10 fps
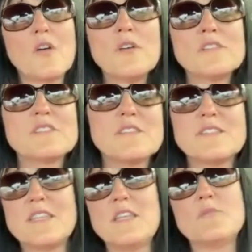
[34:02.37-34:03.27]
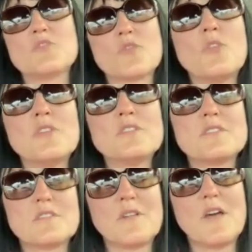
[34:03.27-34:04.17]
Go into the teams or go into
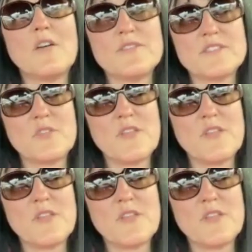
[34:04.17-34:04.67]
the office